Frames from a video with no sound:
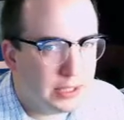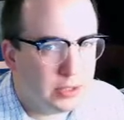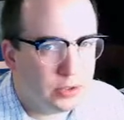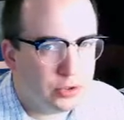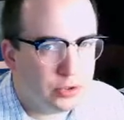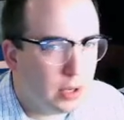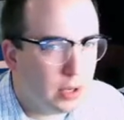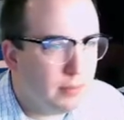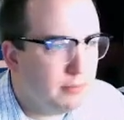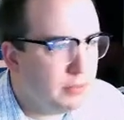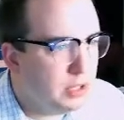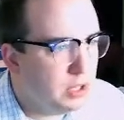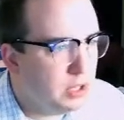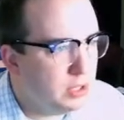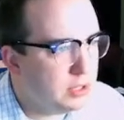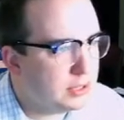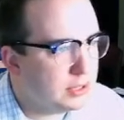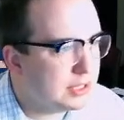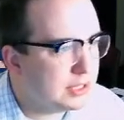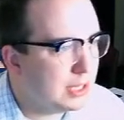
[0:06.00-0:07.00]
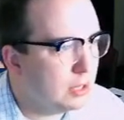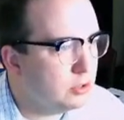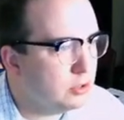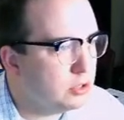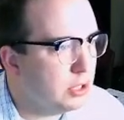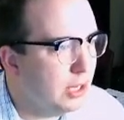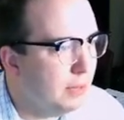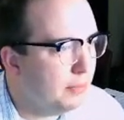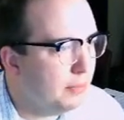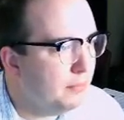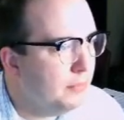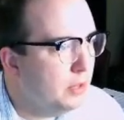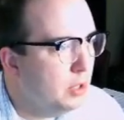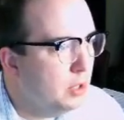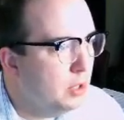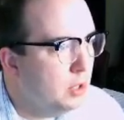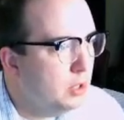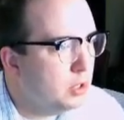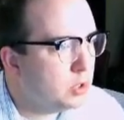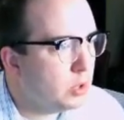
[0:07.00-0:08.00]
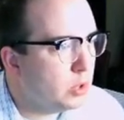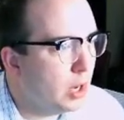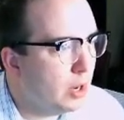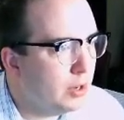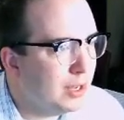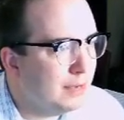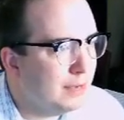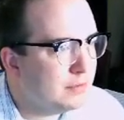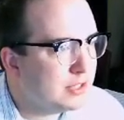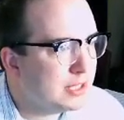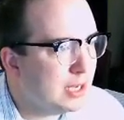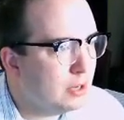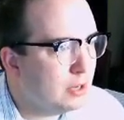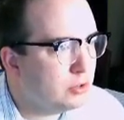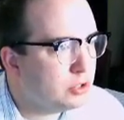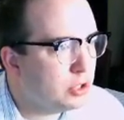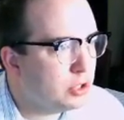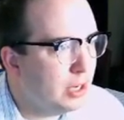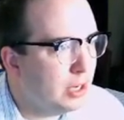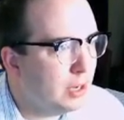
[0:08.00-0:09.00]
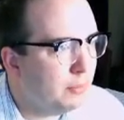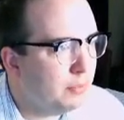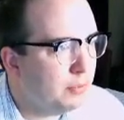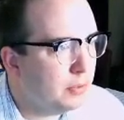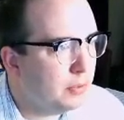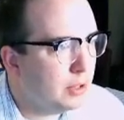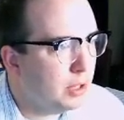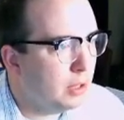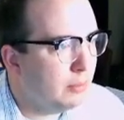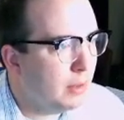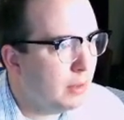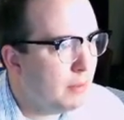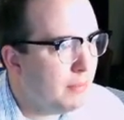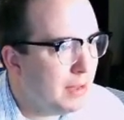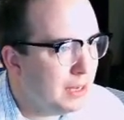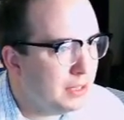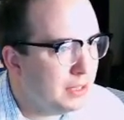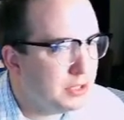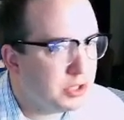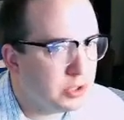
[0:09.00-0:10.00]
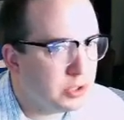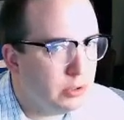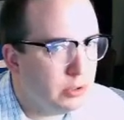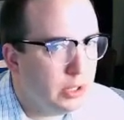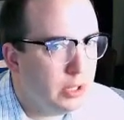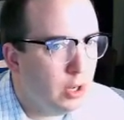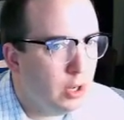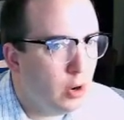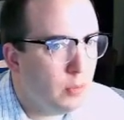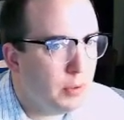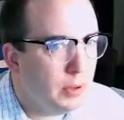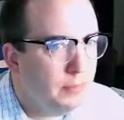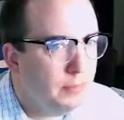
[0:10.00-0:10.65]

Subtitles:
drum beat in Soundtrap. So I already have a Soundtrap, my main screen open,